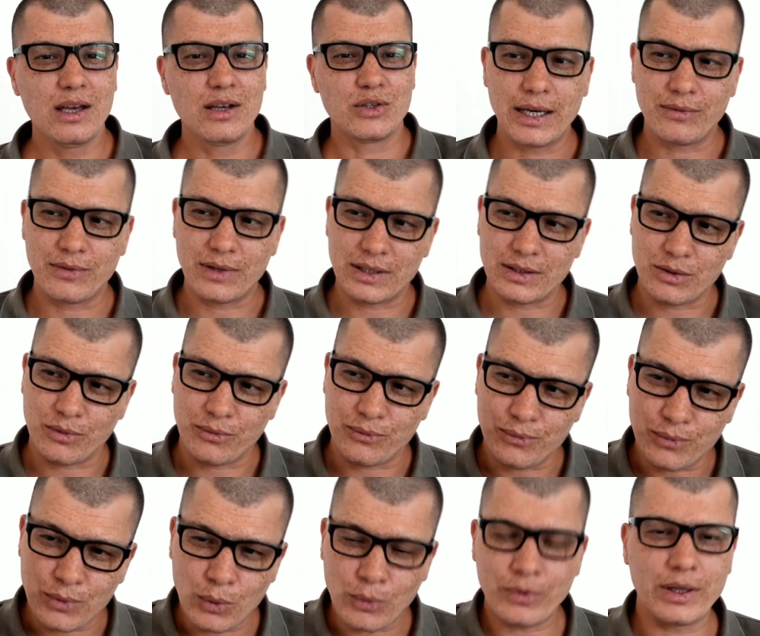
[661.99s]
If there's a
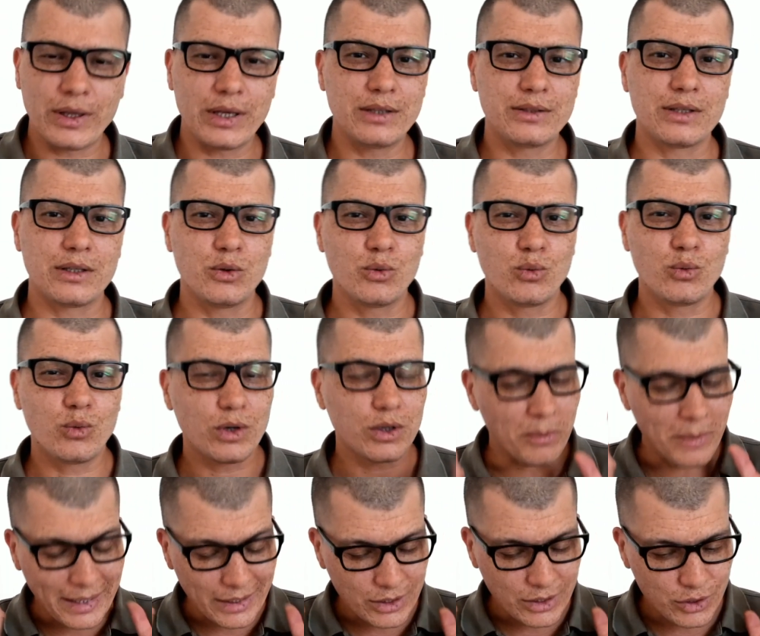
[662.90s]
few things that you
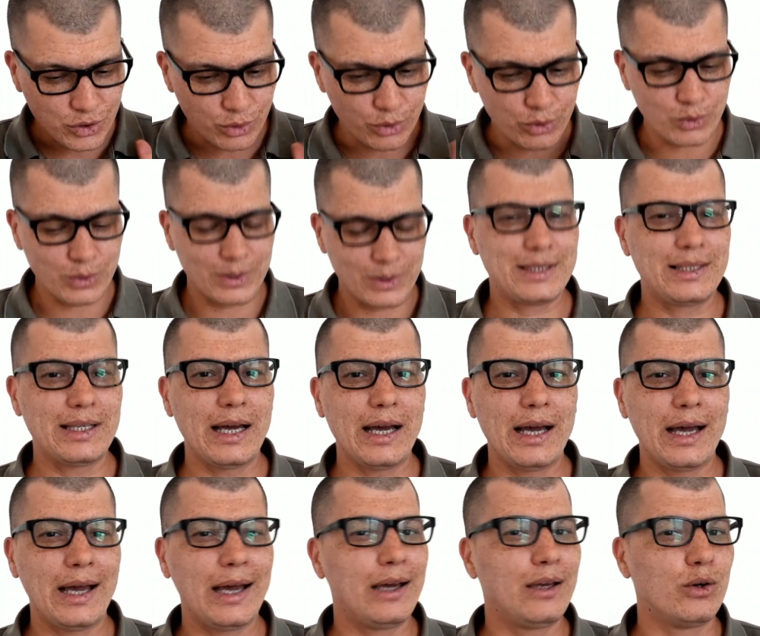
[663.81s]
want to make sure you
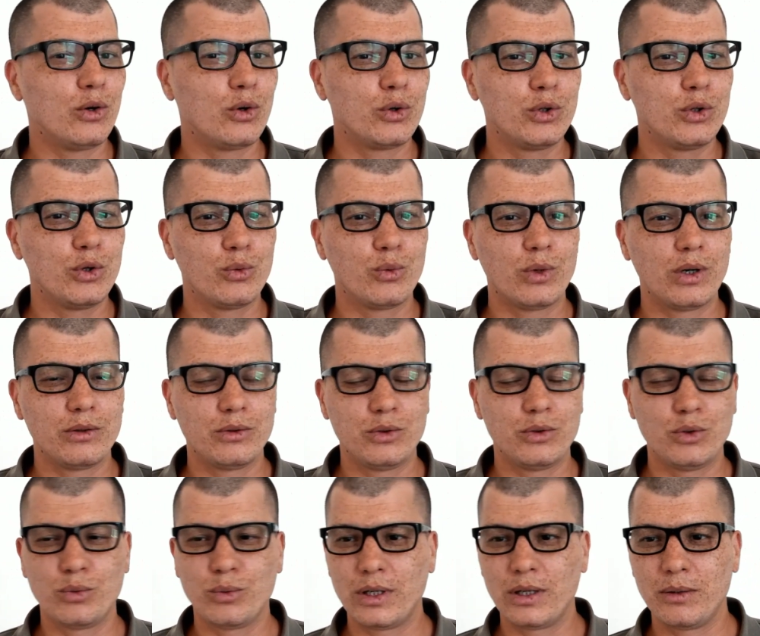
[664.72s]
say, or you want
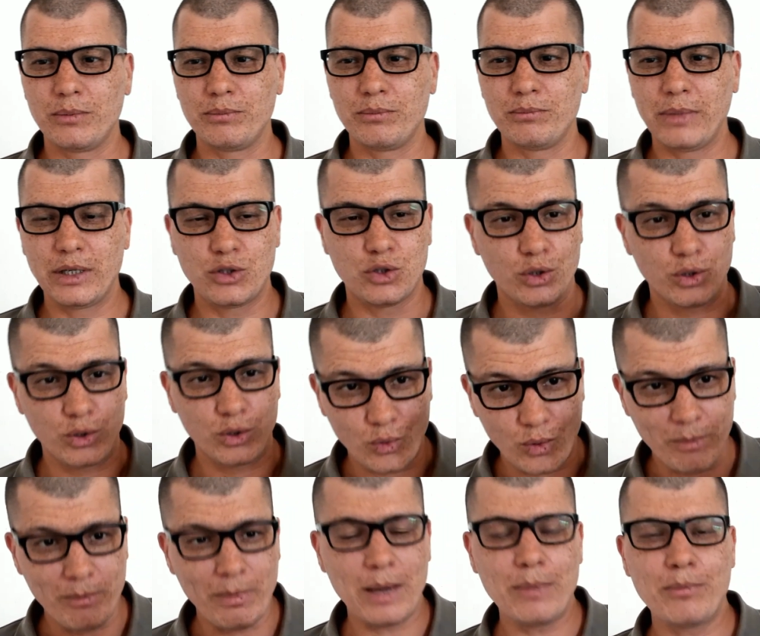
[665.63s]
to make sure you
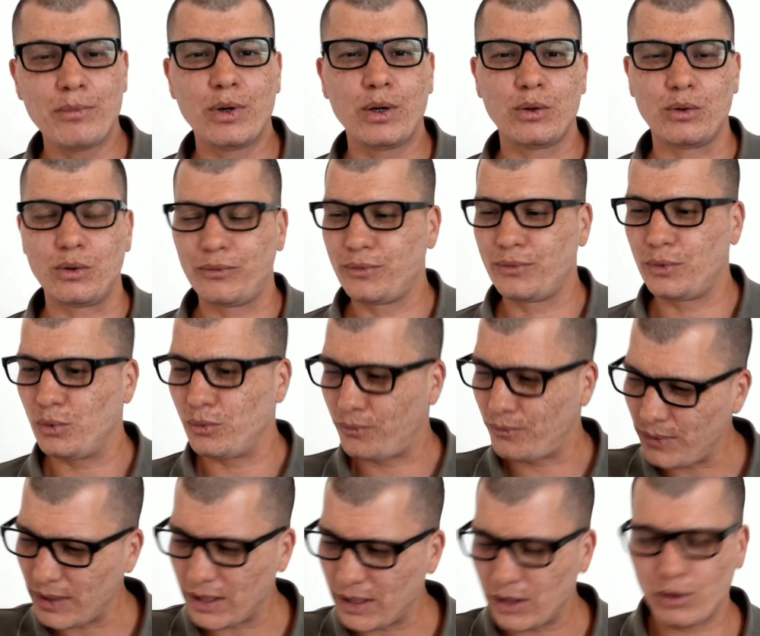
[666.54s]
remember, or a few
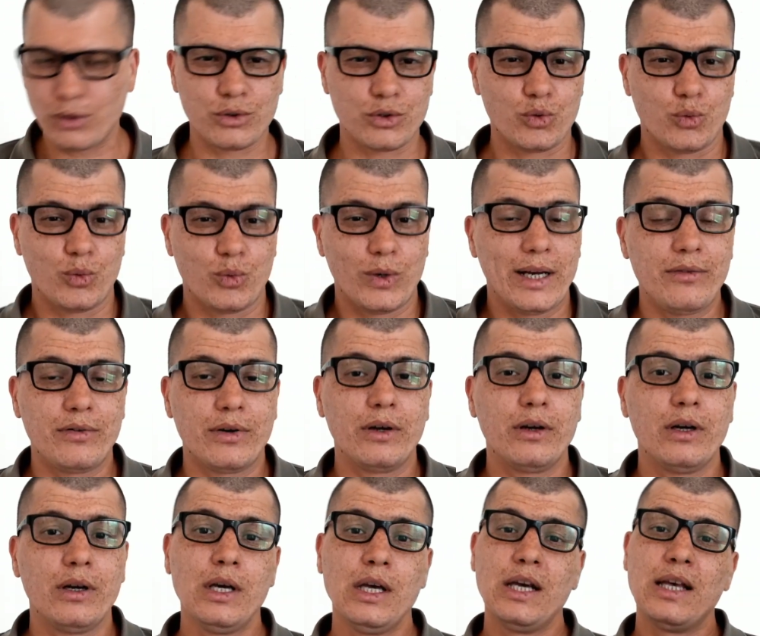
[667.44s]
figures or
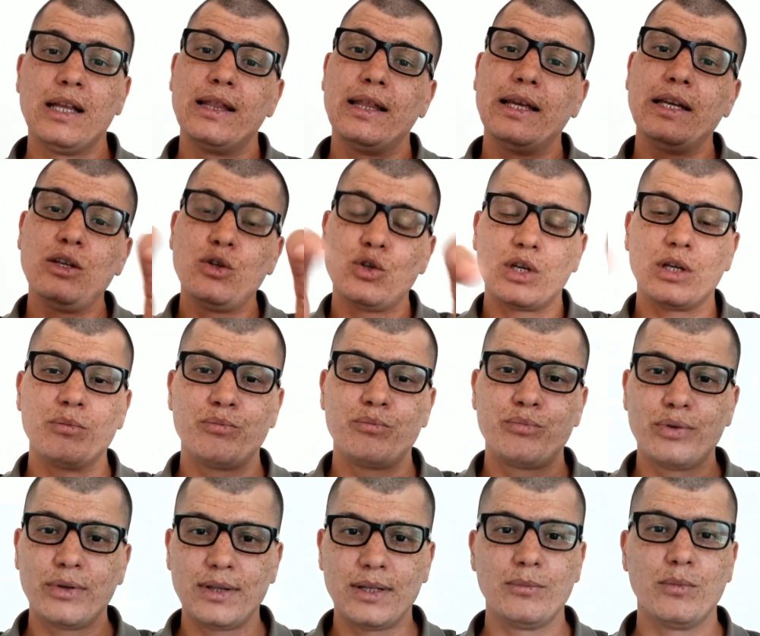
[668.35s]
whatever, then you
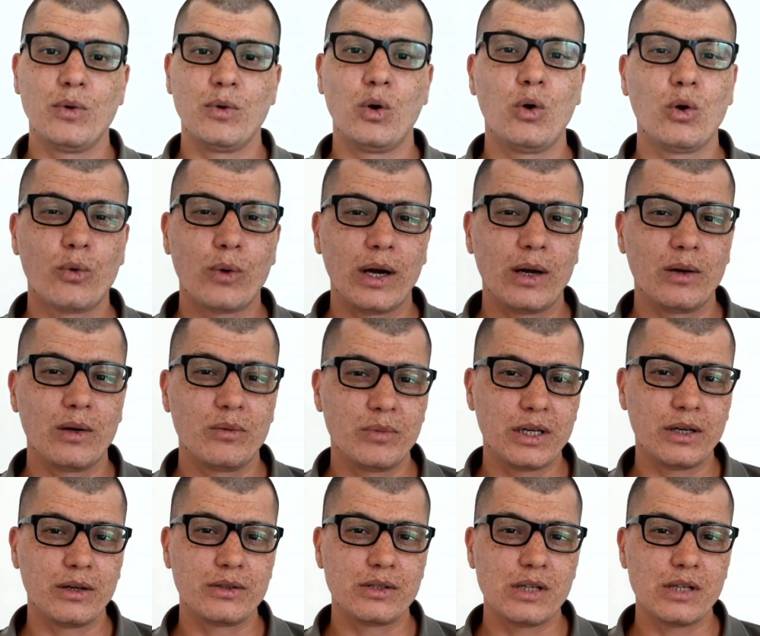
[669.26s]
can put them all around,
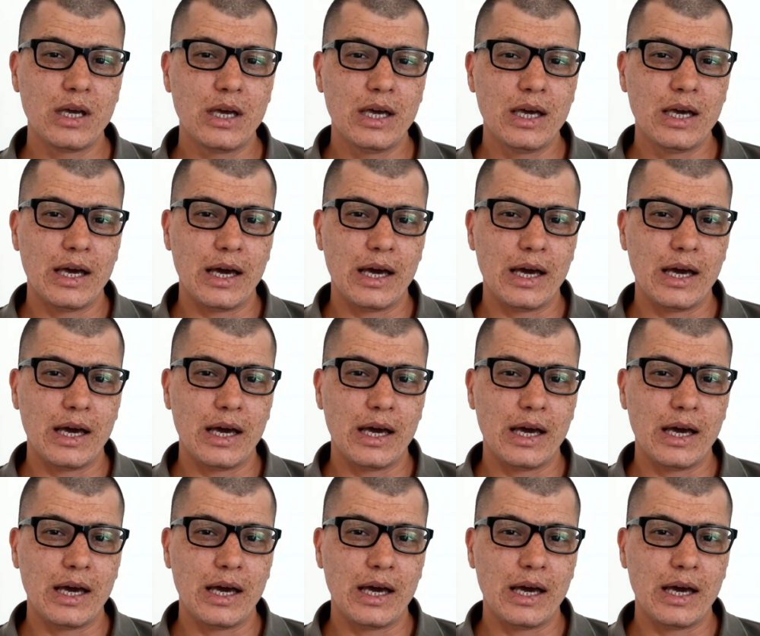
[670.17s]
because